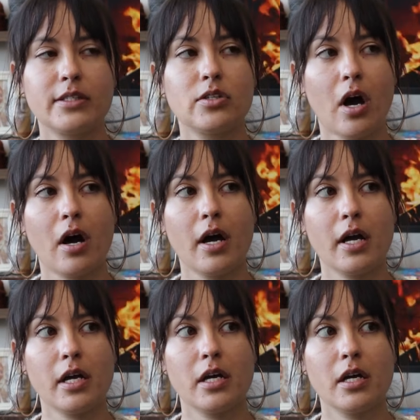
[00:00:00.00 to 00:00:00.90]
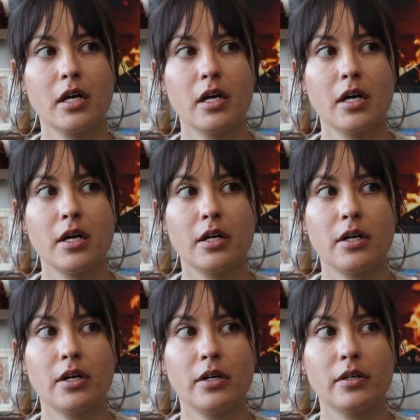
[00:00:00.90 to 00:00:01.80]
not
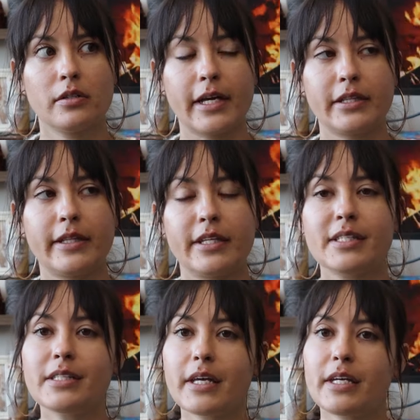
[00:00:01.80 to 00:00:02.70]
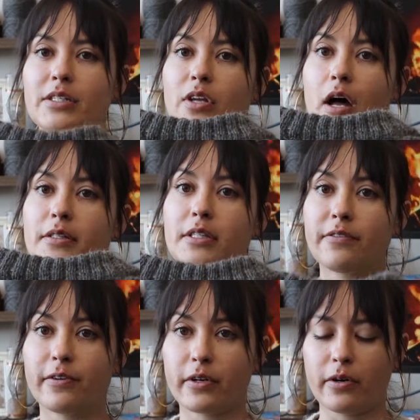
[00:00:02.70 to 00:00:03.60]
like, this knit is not
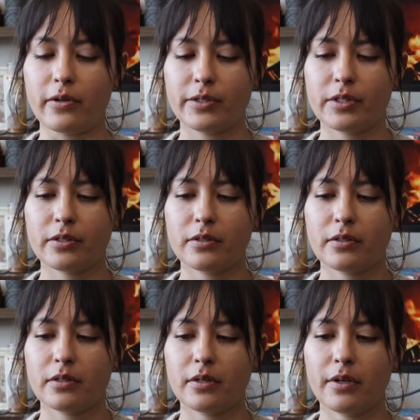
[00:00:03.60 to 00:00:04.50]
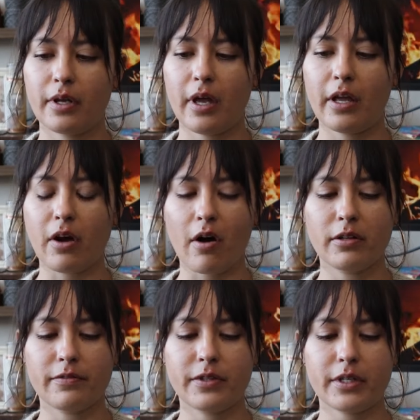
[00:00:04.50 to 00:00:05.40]
difficult in
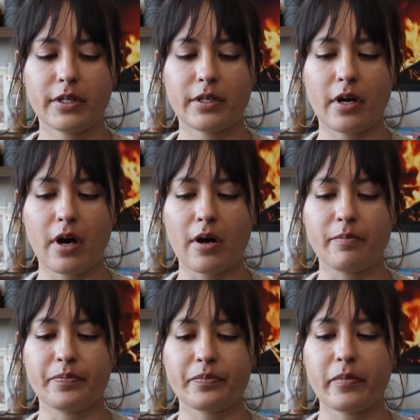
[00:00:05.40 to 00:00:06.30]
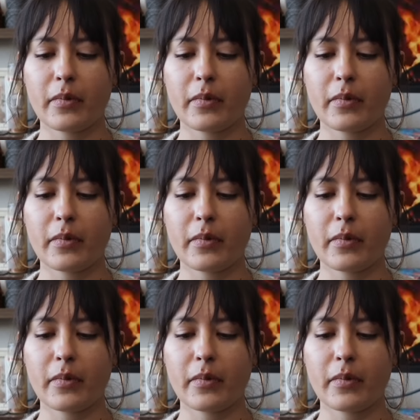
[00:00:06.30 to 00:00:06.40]
all of the